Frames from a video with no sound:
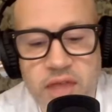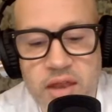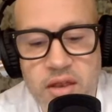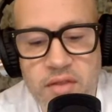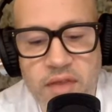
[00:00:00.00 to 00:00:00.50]

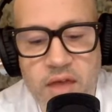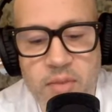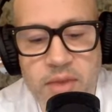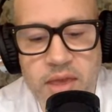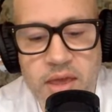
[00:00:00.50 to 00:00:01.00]
then they'll
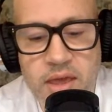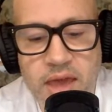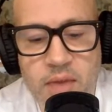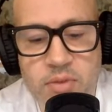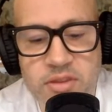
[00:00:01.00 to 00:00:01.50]
be
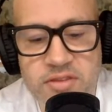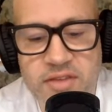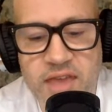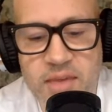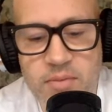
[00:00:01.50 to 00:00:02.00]
hit with the
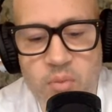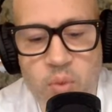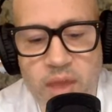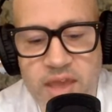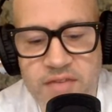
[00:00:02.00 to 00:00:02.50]
same
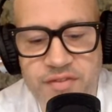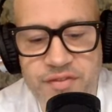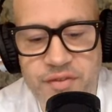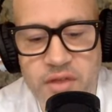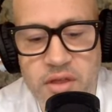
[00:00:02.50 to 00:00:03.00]

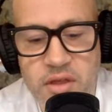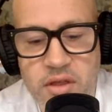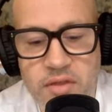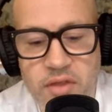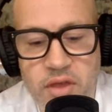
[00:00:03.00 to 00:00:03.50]
wave
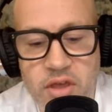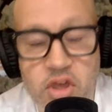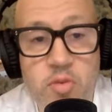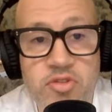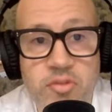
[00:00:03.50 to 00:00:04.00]
that
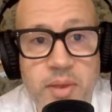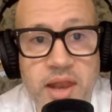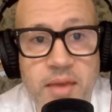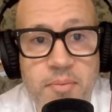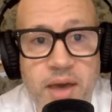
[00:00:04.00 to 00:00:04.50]
humans have been
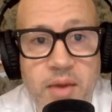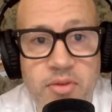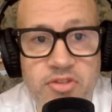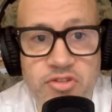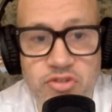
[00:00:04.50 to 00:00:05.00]
hit by,
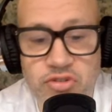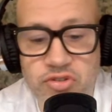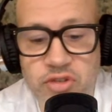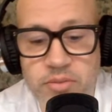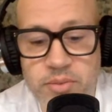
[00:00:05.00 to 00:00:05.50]
which is
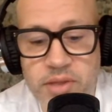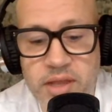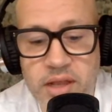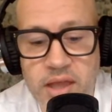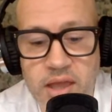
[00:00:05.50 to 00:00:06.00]
just
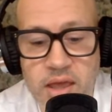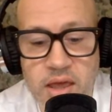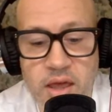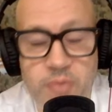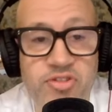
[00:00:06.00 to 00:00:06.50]
completely
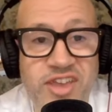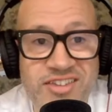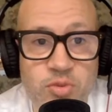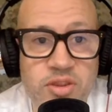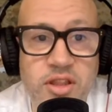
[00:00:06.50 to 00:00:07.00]

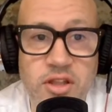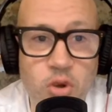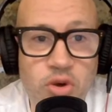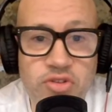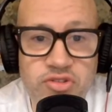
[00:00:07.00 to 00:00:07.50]
obsessed with the
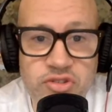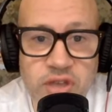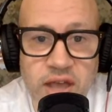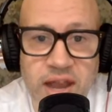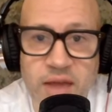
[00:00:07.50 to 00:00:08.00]
looks
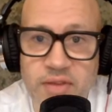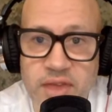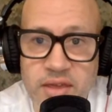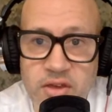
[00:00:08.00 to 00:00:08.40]
and how they